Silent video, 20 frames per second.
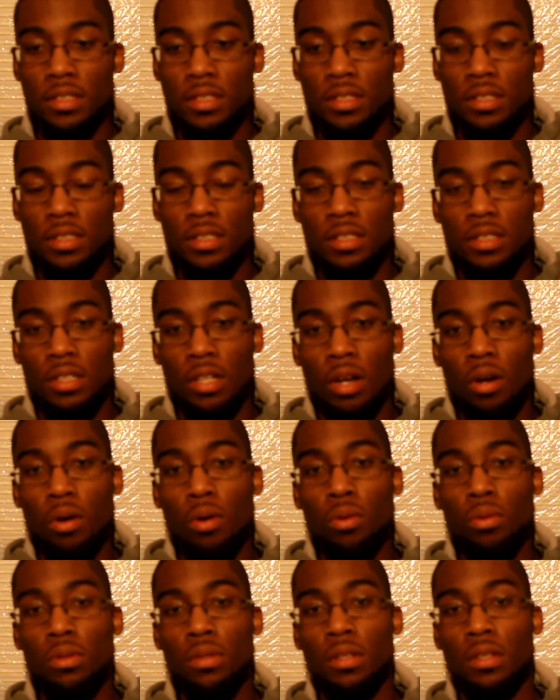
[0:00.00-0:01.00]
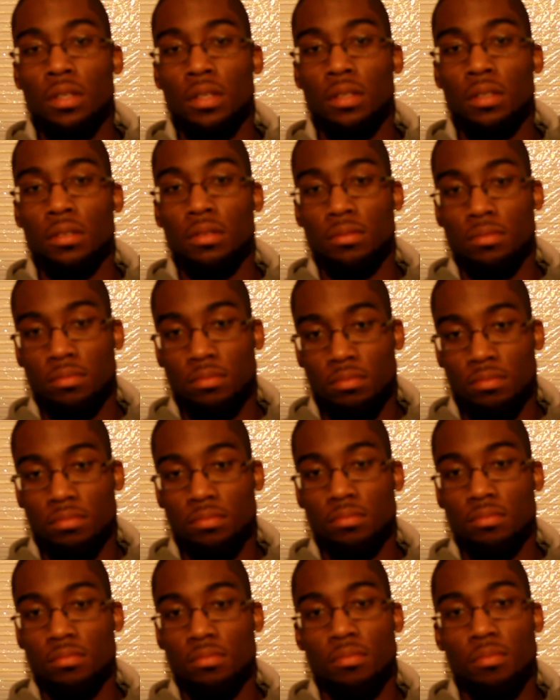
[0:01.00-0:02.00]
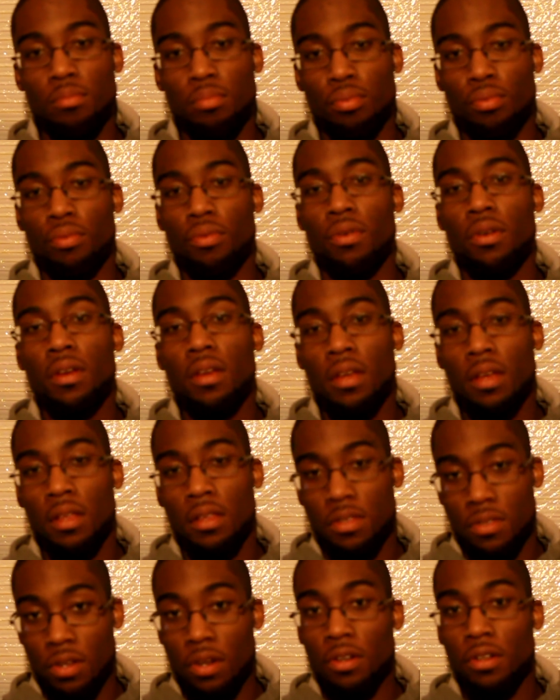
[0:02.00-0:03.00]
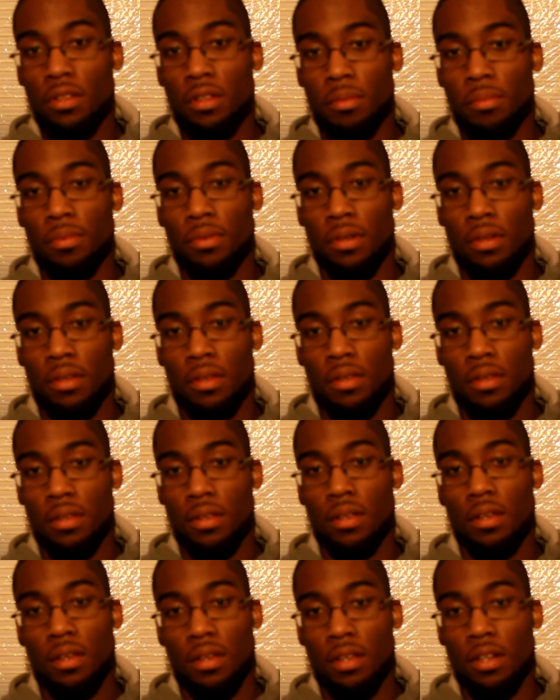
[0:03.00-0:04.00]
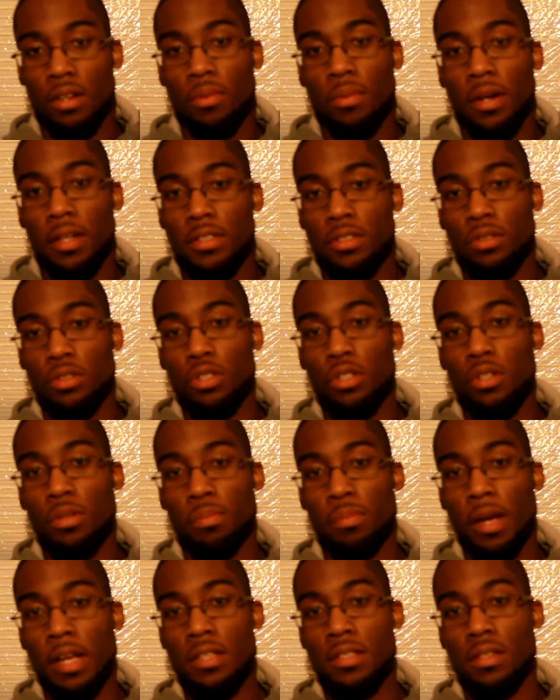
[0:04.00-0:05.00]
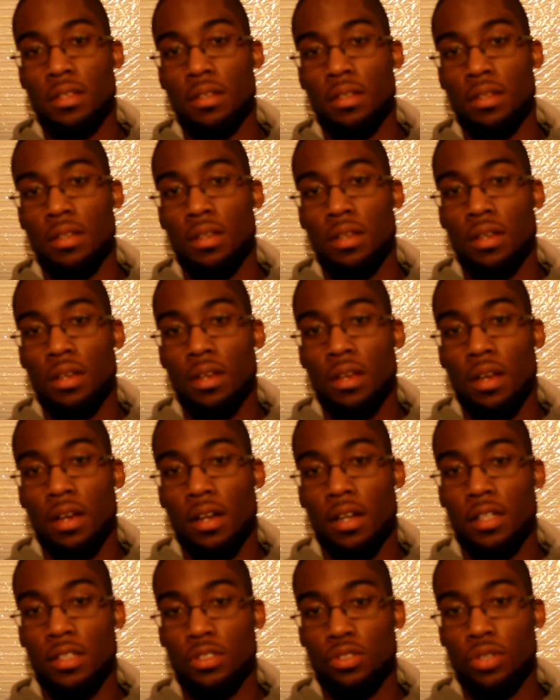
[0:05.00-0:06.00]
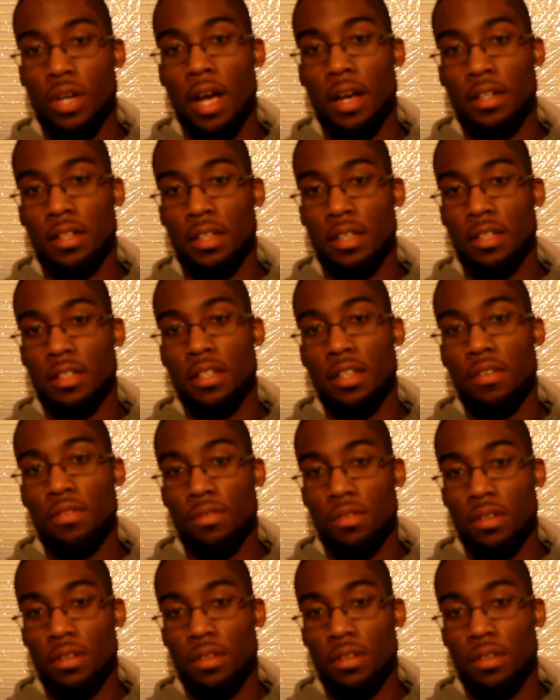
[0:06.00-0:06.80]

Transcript: slowly breathe, circular breathe in a way. So you basically contracting and